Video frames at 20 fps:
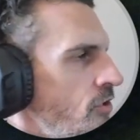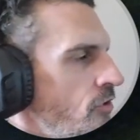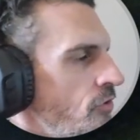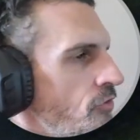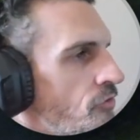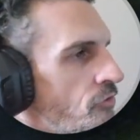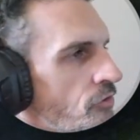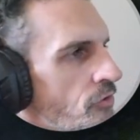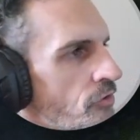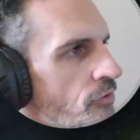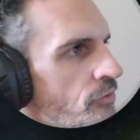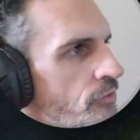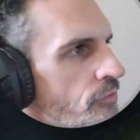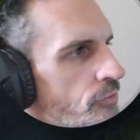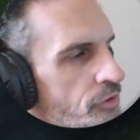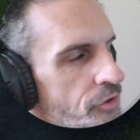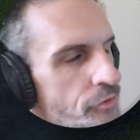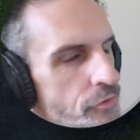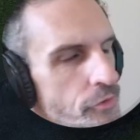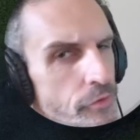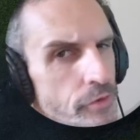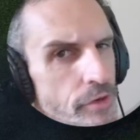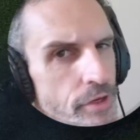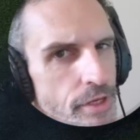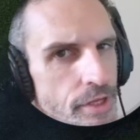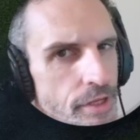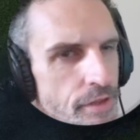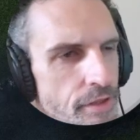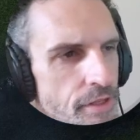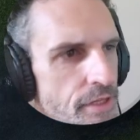So
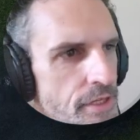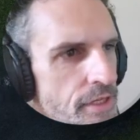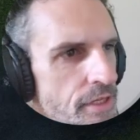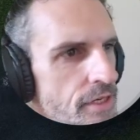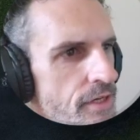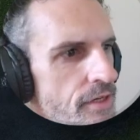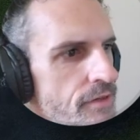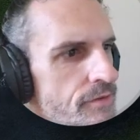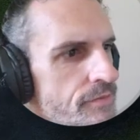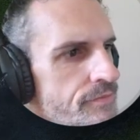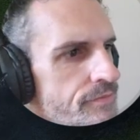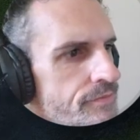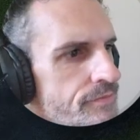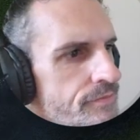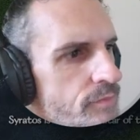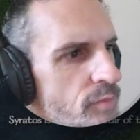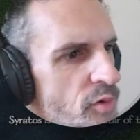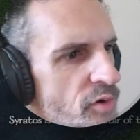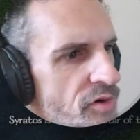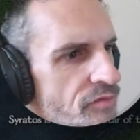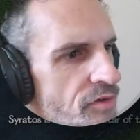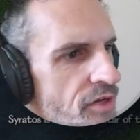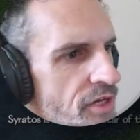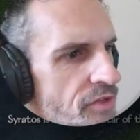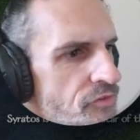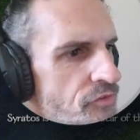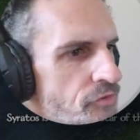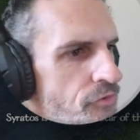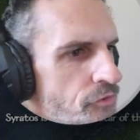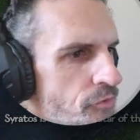recruiting the more
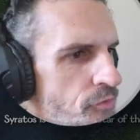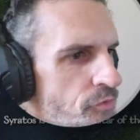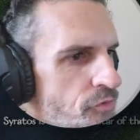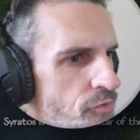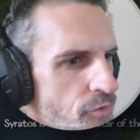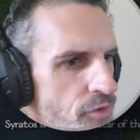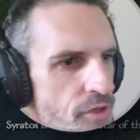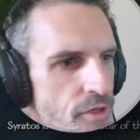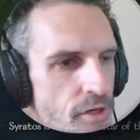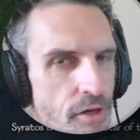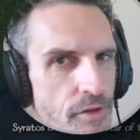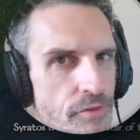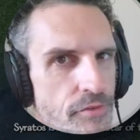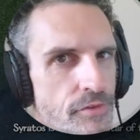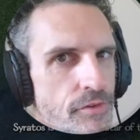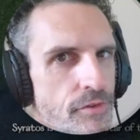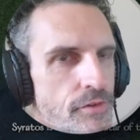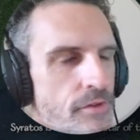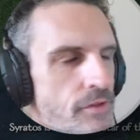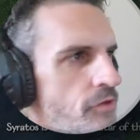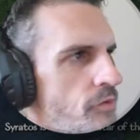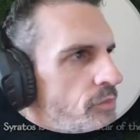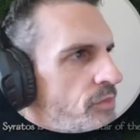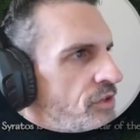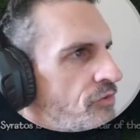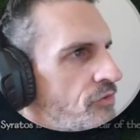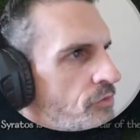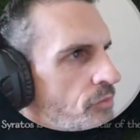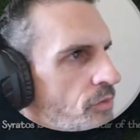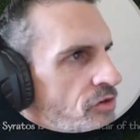advanced troops would cost a little
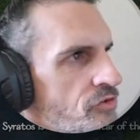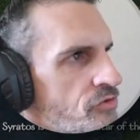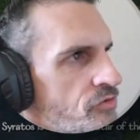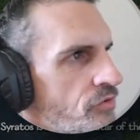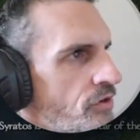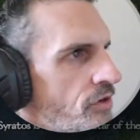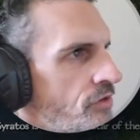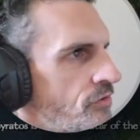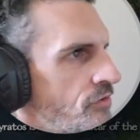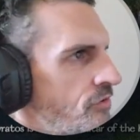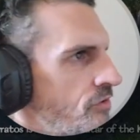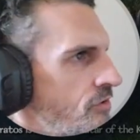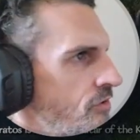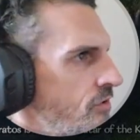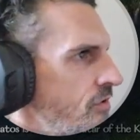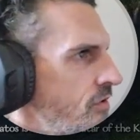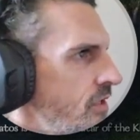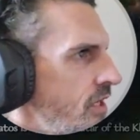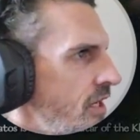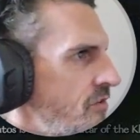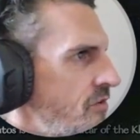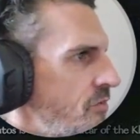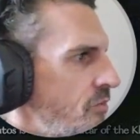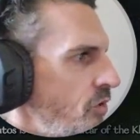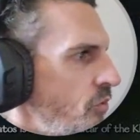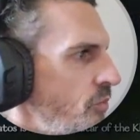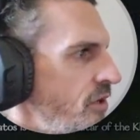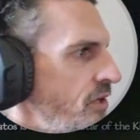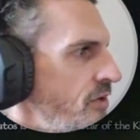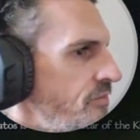bit too much for us at the
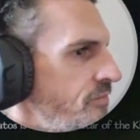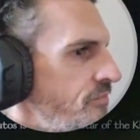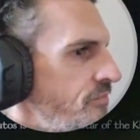moment.